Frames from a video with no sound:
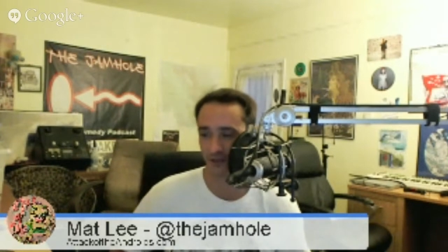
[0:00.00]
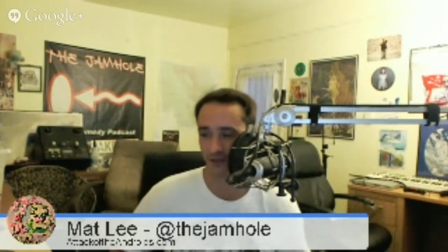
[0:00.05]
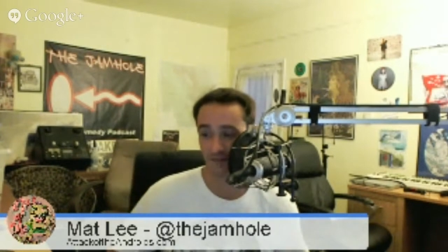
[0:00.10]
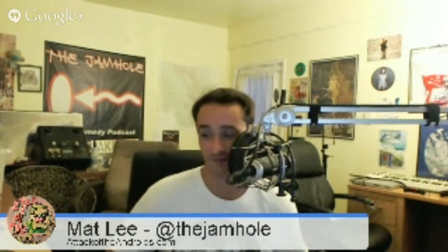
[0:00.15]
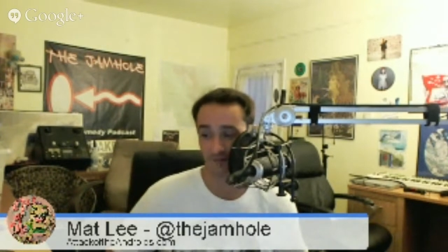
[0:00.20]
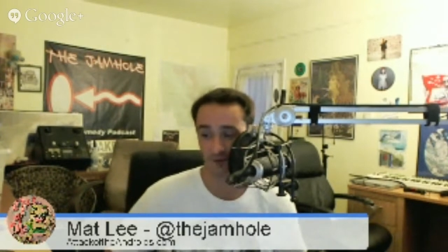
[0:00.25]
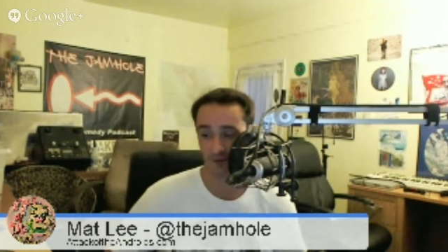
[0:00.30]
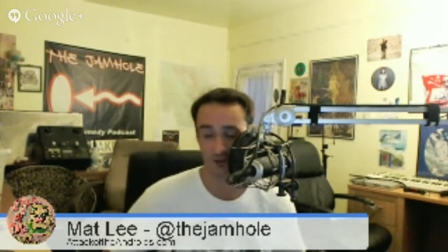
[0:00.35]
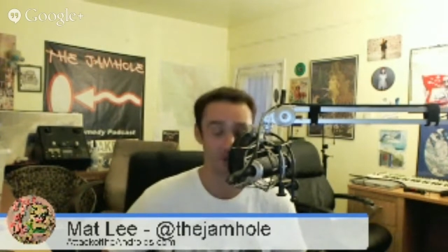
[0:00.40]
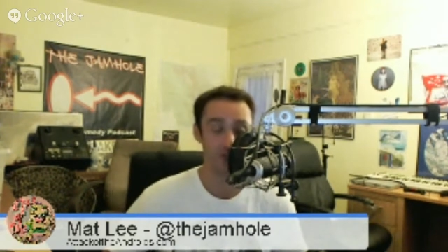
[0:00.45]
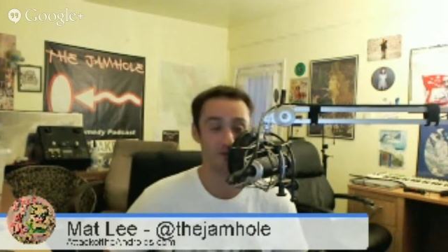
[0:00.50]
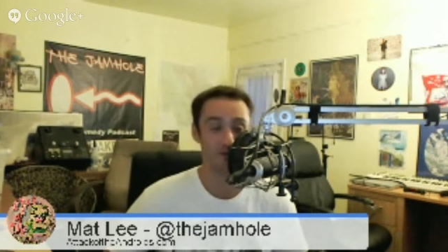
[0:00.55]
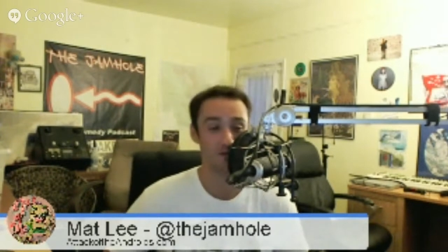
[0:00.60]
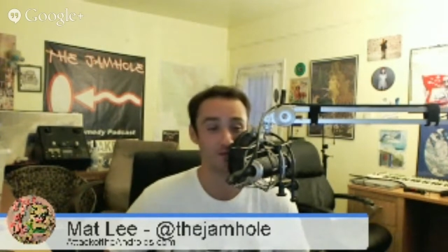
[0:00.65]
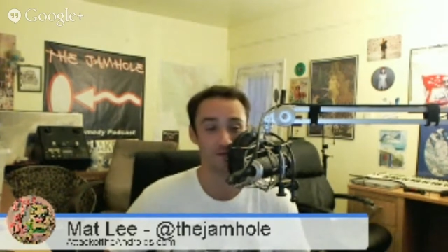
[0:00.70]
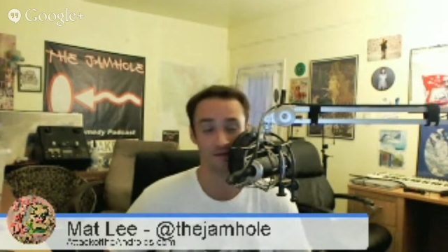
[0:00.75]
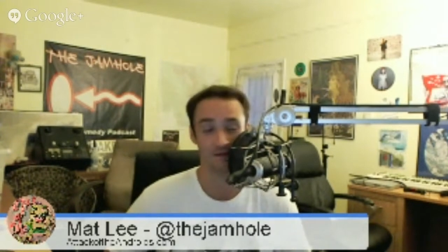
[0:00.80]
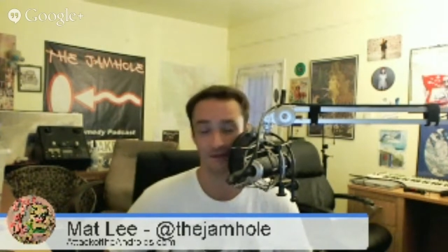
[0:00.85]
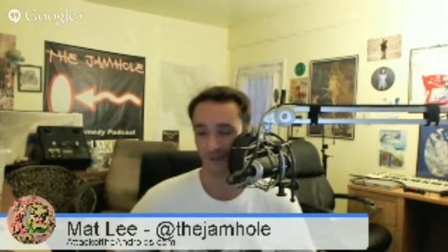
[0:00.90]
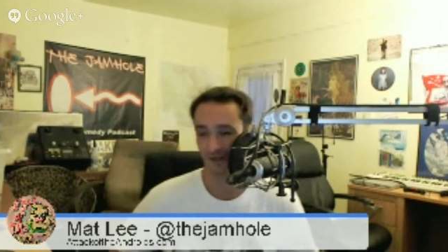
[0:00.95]
waiting.
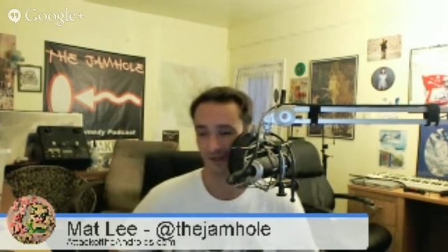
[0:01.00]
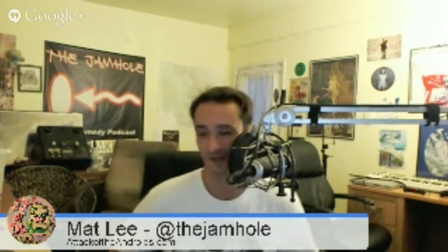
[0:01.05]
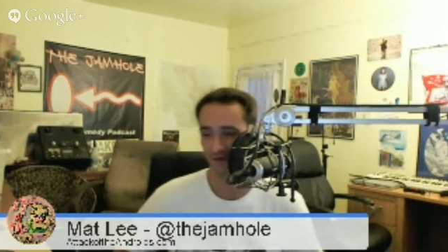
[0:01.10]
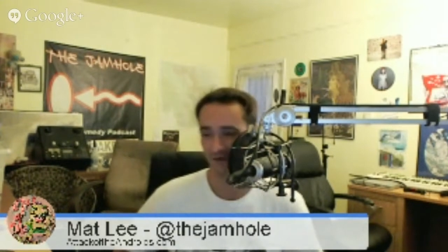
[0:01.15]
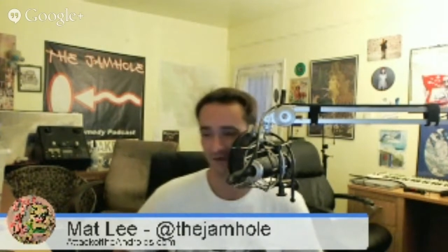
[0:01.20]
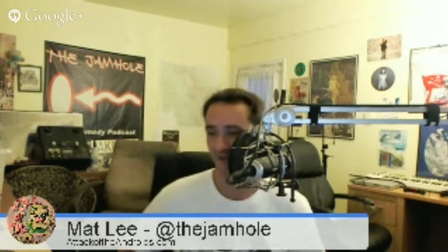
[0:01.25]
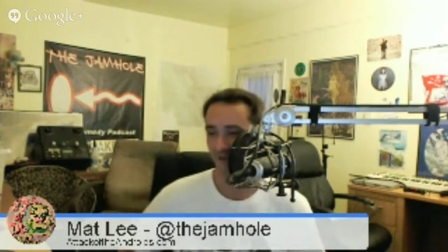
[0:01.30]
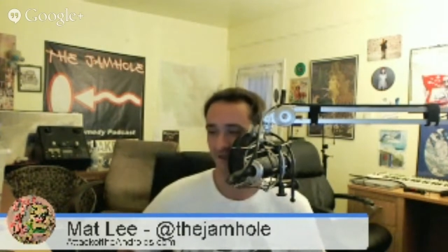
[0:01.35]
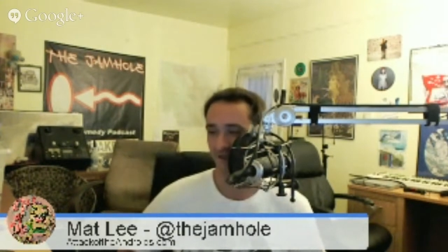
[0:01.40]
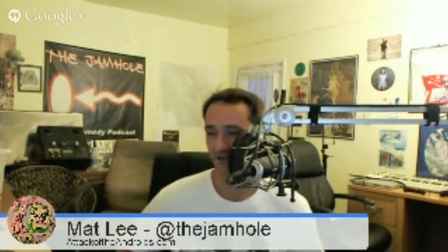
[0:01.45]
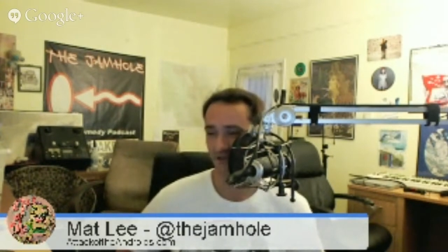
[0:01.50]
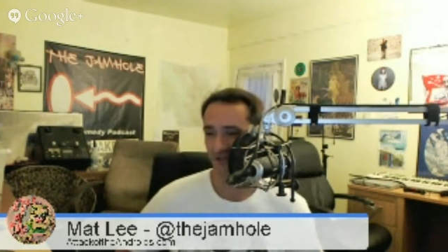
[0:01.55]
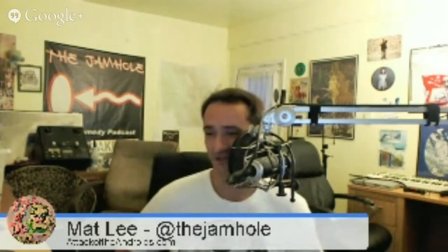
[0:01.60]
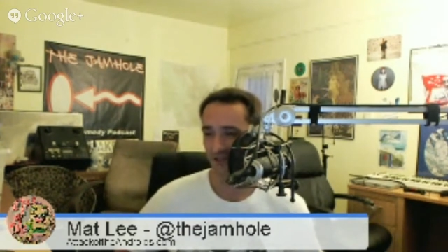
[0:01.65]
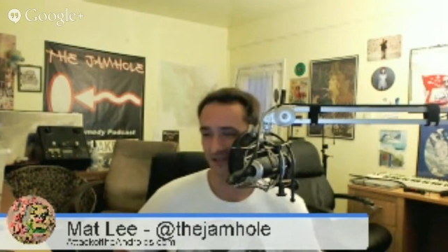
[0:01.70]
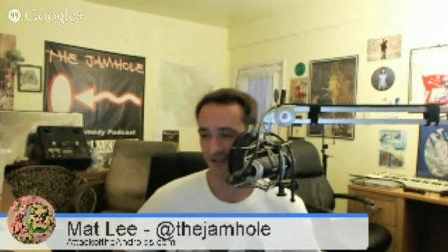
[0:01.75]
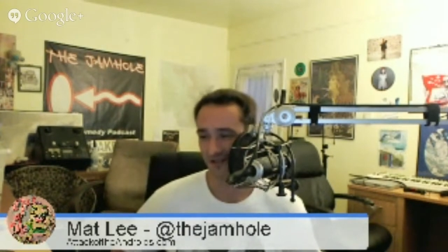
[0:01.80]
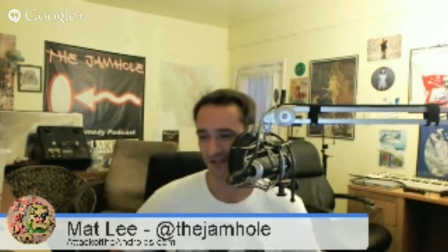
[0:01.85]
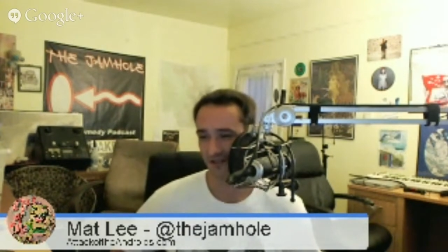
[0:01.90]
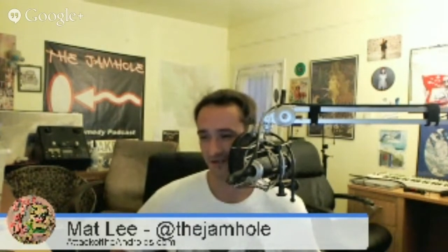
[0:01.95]

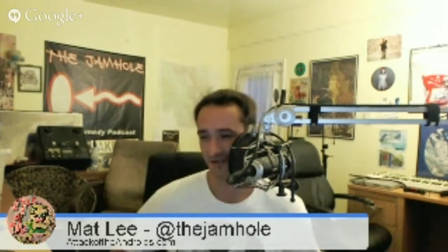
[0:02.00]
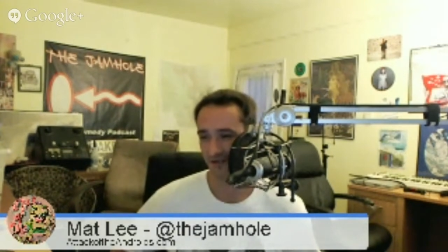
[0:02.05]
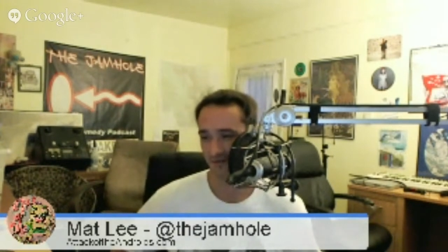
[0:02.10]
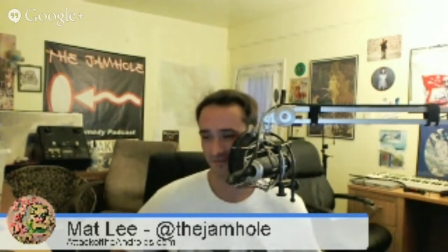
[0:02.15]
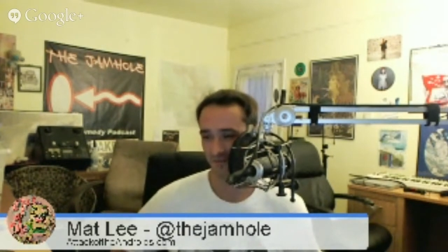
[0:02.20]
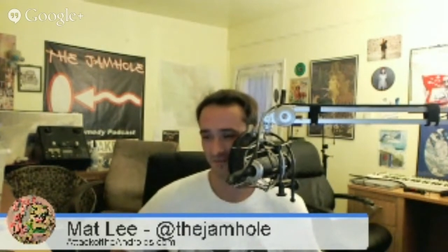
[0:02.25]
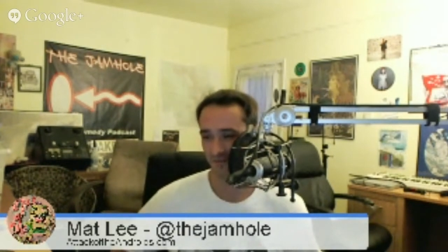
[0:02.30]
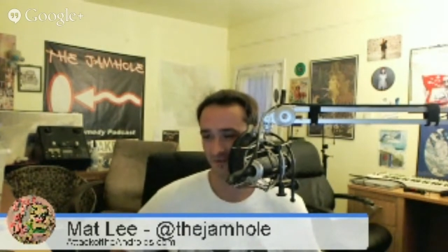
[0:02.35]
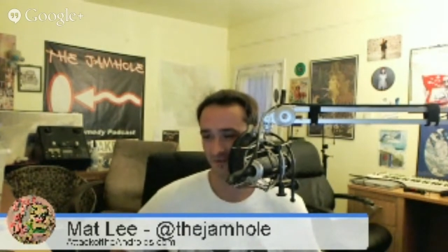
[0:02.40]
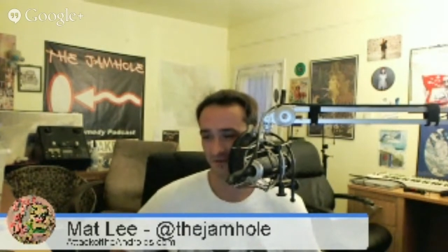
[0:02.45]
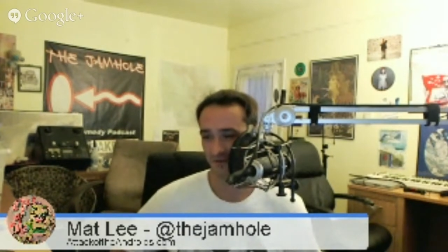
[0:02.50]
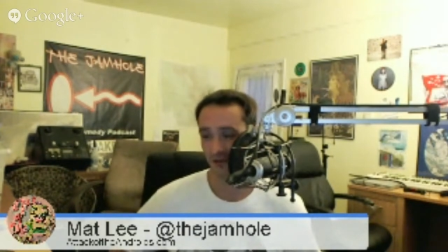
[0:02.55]
Yeah. So I mean, if